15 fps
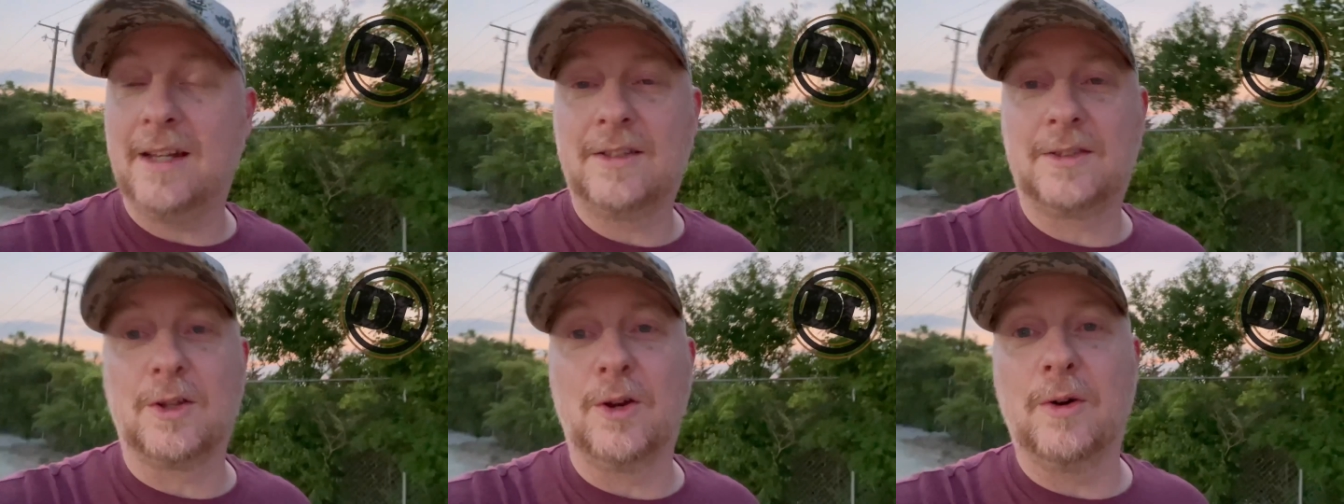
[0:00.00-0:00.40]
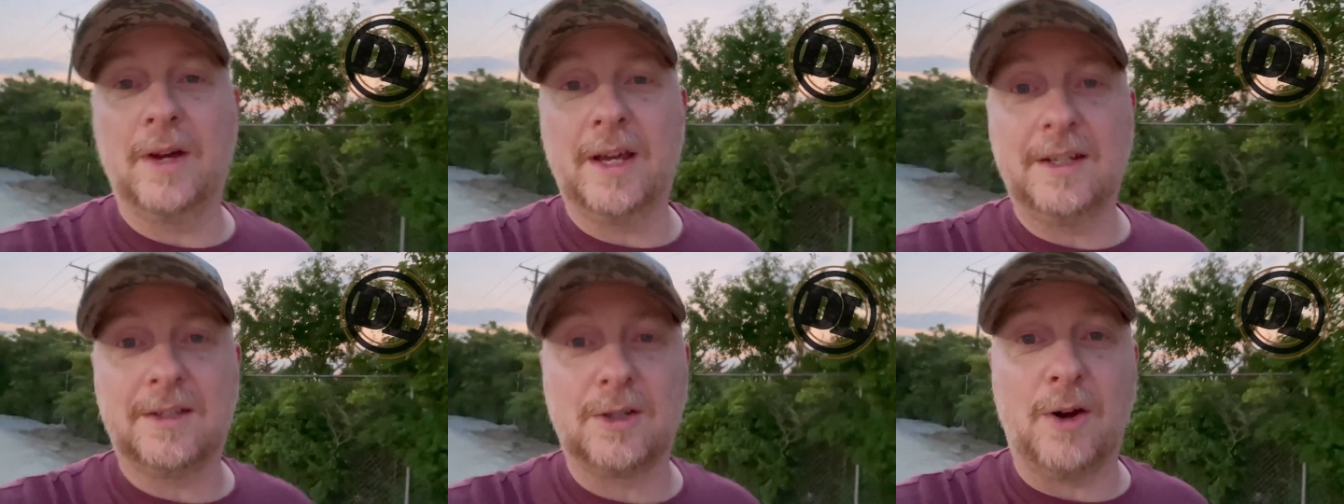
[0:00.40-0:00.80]
and so
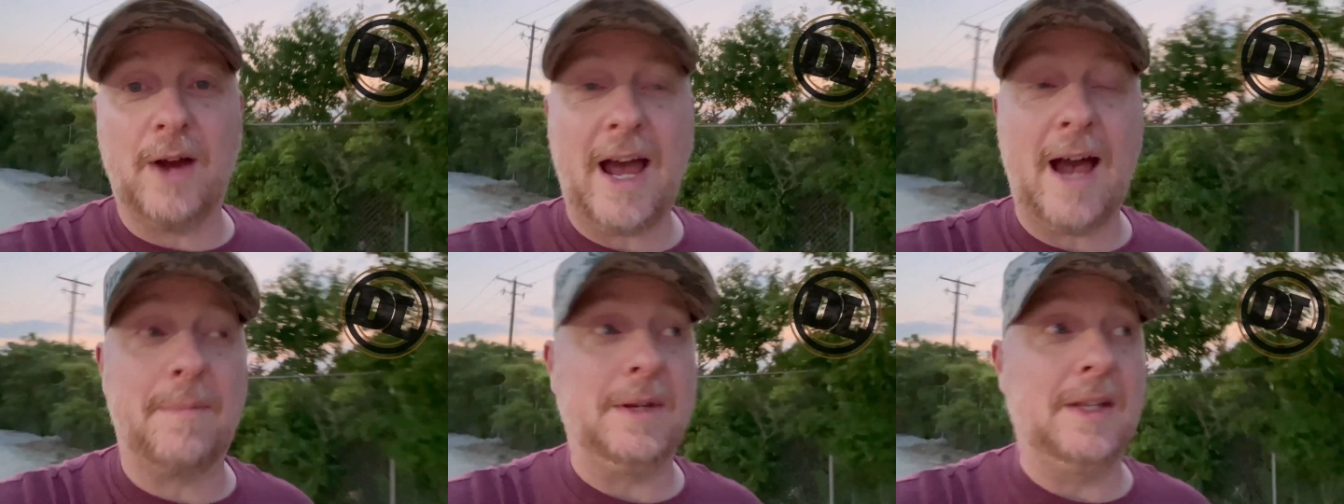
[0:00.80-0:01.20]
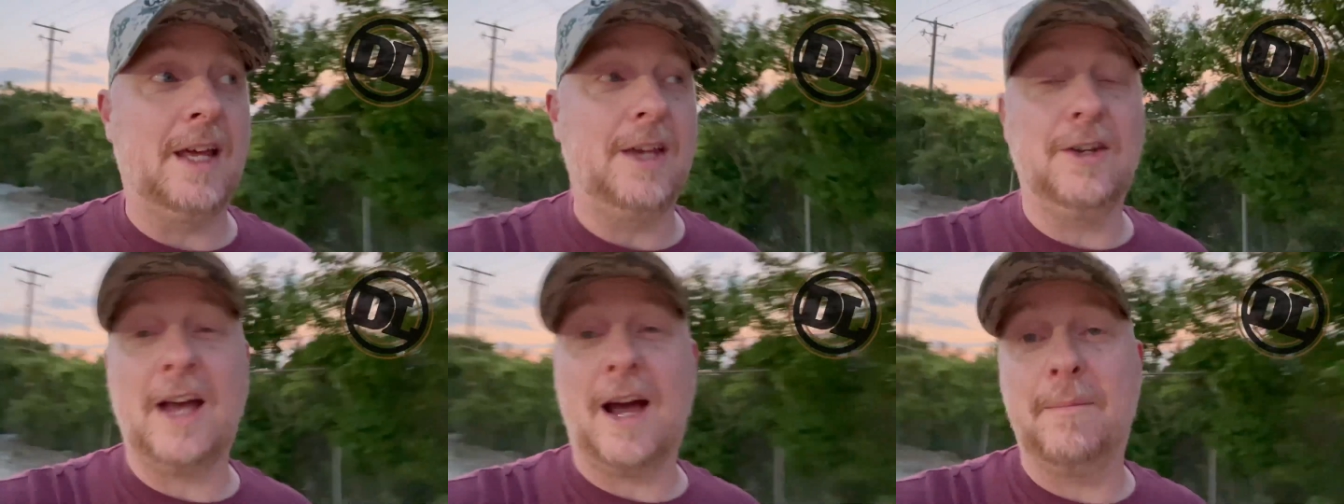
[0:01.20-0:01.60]
and so happy
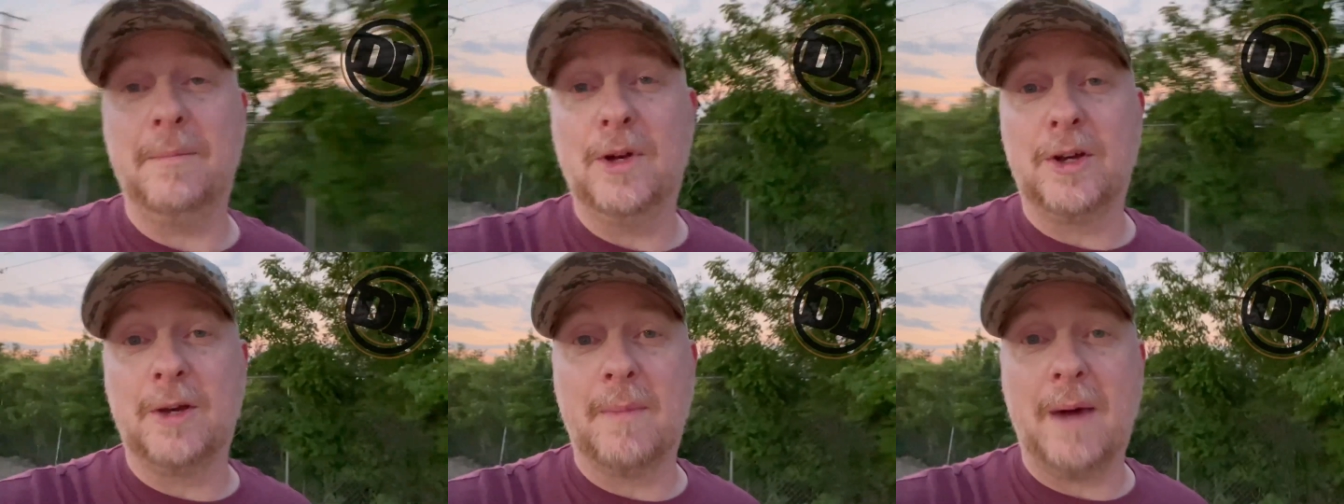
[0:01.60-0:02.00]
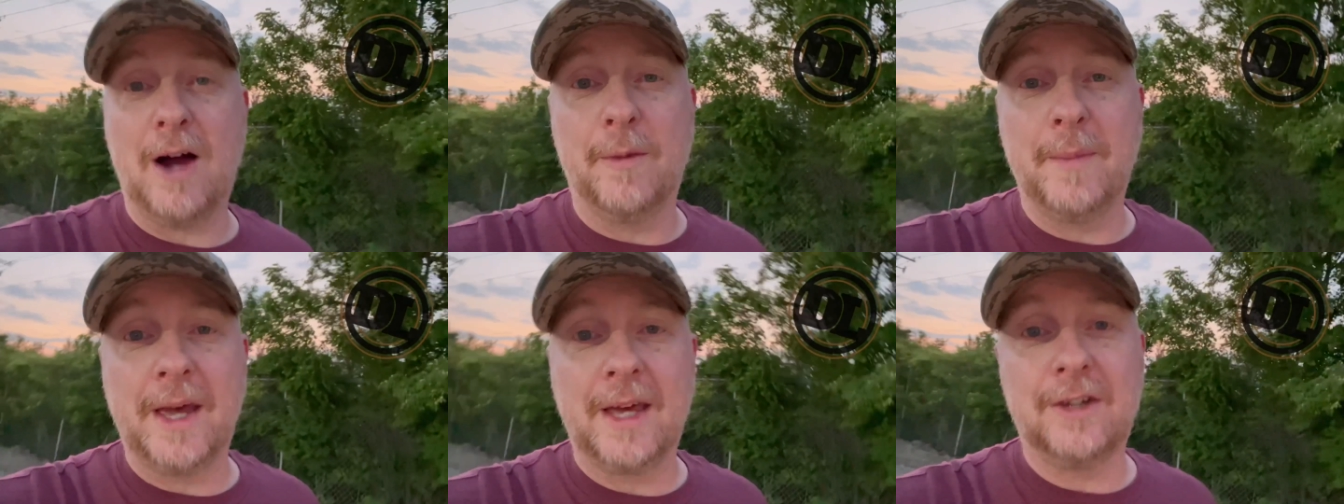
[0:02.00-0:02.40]
that you got Million
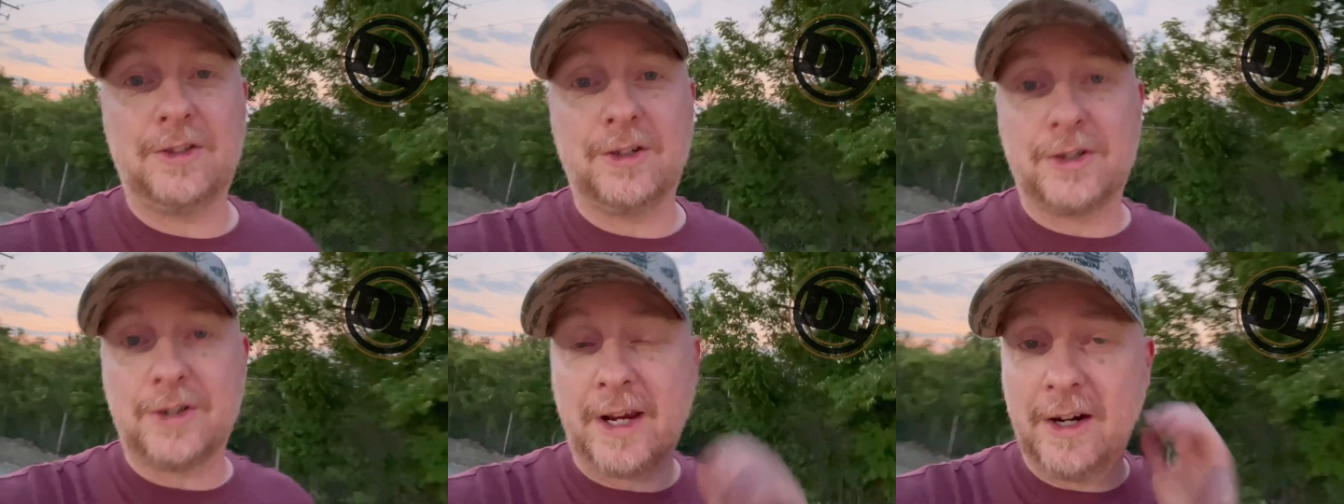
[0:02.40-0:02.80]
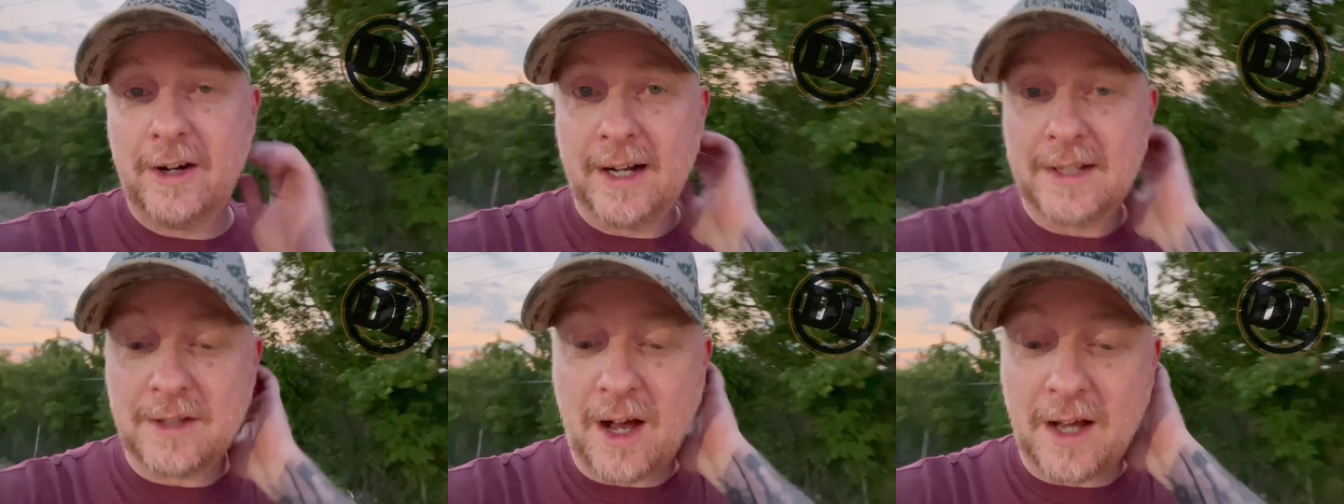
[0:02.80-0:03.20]
Mile Man as your trainer.
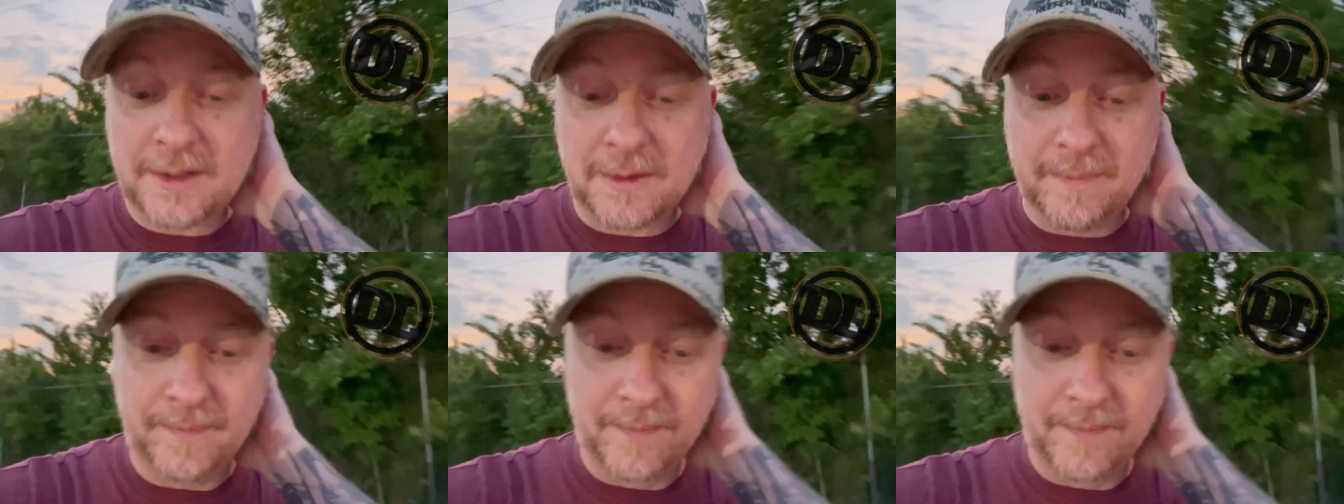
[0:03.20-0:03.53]
That's awesome.